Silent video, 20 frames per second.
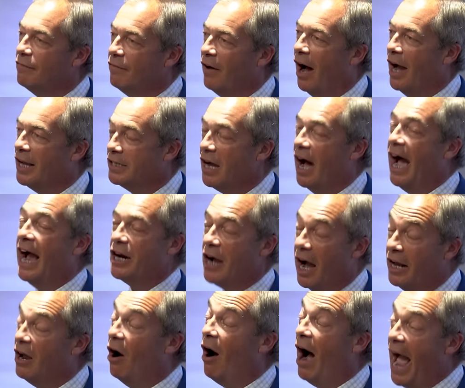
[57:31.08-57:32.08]
advice. I,
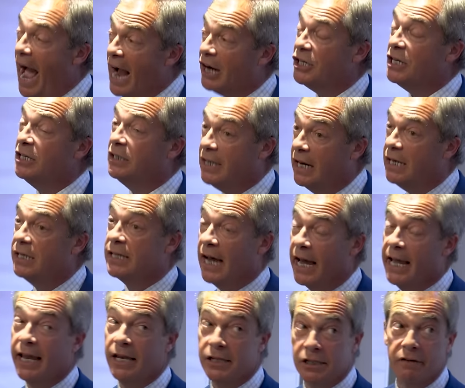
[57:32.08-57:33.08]
I, I, actually did
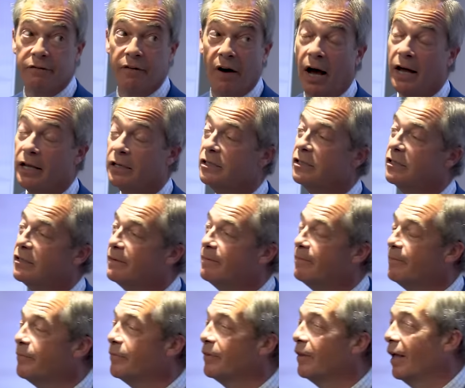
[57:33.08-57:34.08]
take his advice.
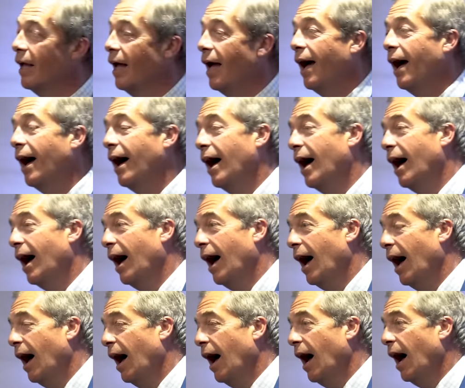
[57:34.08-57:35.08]
Did that not make you want